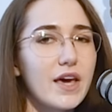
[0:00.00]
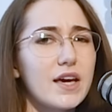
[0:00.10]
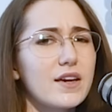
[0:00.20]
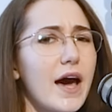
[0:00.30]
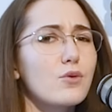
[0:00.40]

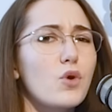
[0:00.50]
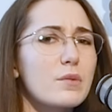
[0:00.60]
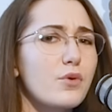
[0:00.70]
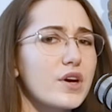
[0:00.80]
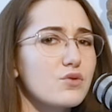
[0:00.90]
They at
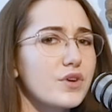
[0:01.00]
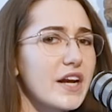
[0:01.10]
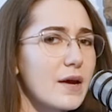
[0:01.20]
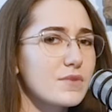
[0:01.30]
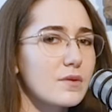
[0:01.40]
one point
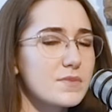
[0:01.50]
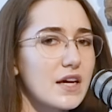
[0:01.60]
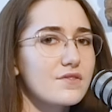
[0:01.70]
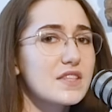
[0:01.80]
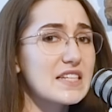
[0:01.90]
renamed
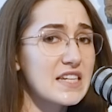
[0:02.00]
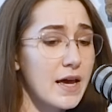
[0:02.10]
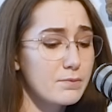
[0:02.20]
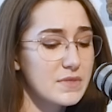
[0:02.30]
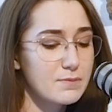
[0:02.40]
themselves the
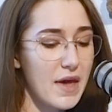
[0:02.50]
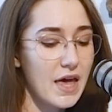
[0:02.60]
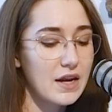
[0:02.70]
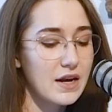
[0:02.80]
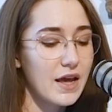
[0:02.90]
Thames
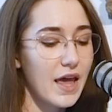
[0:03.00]
Men,